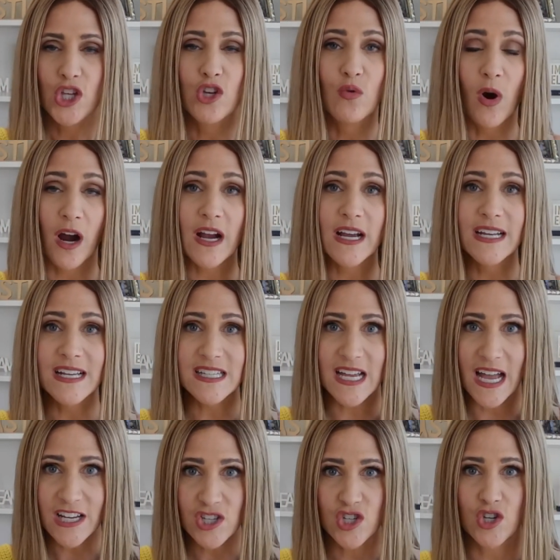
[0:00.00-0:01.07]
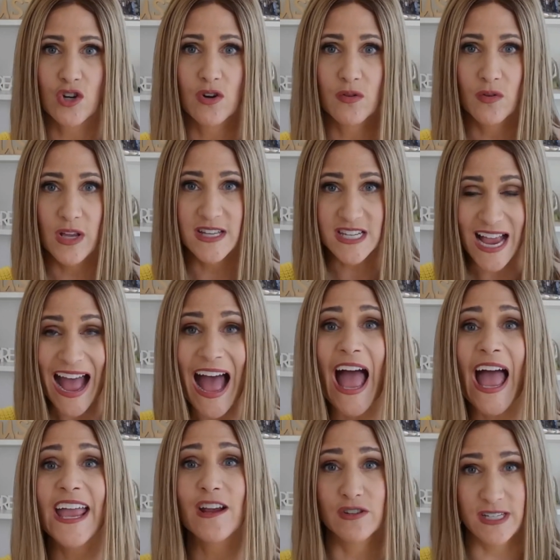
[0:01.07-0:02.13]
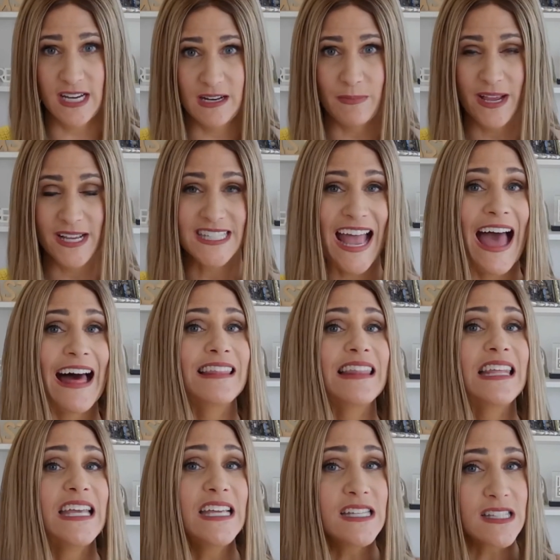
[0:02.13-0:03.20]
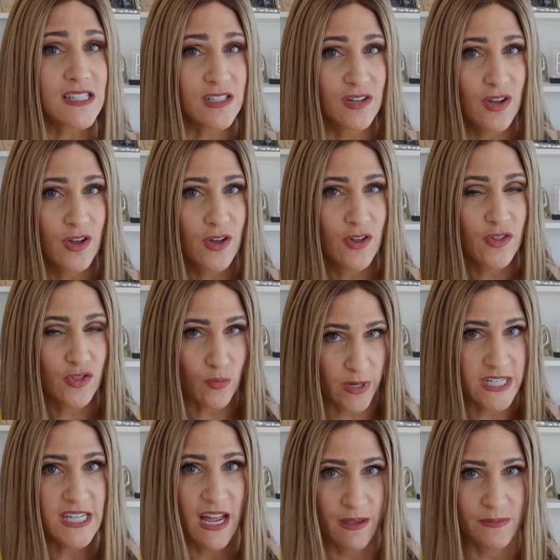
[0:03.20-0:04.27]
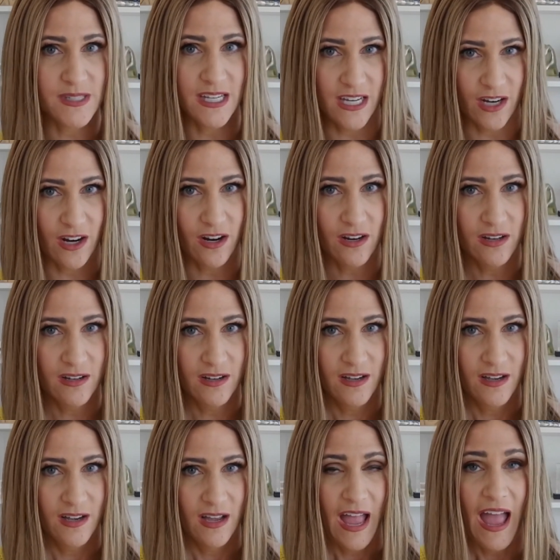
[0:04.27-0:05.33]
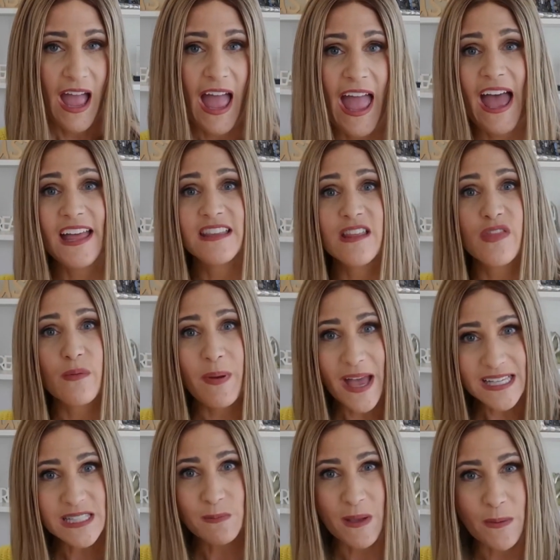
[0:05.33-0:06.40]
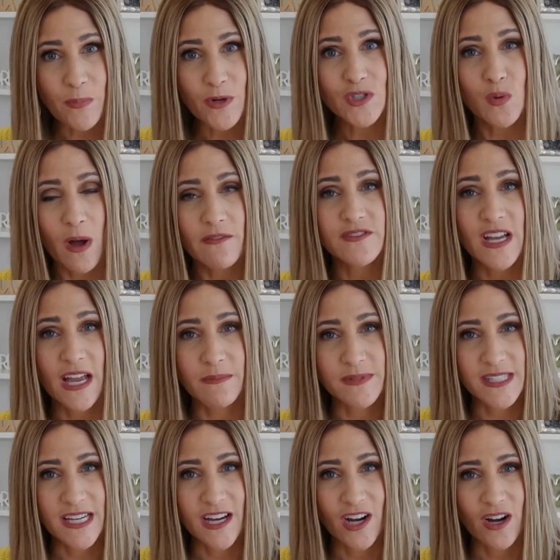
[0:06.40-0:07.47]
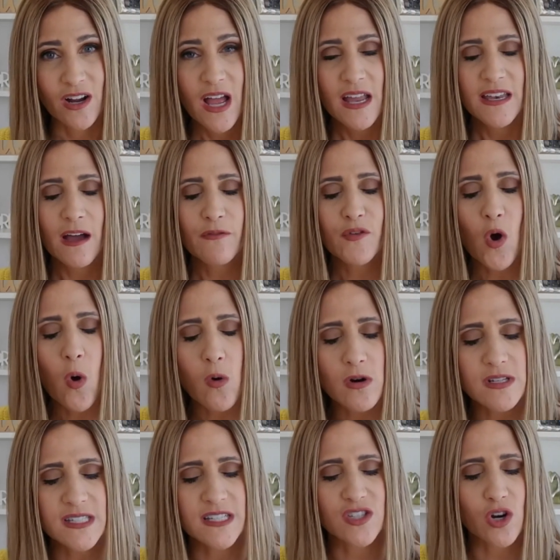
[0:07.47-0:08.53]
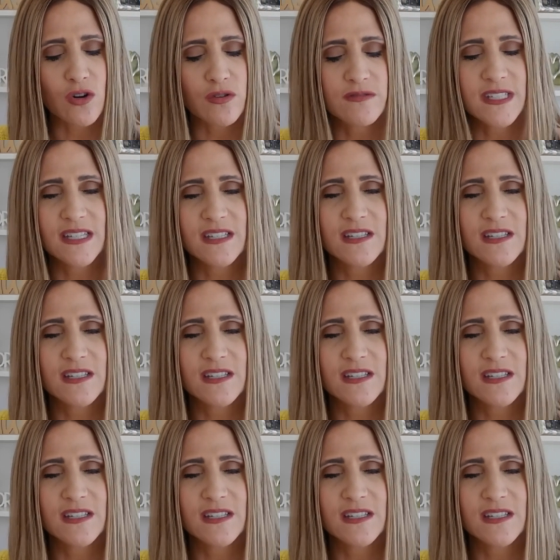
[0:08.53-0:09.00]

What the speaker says: you are going to touch your entire database at least 3 times a year. And the best people 12 times a year. Now, of course, it turns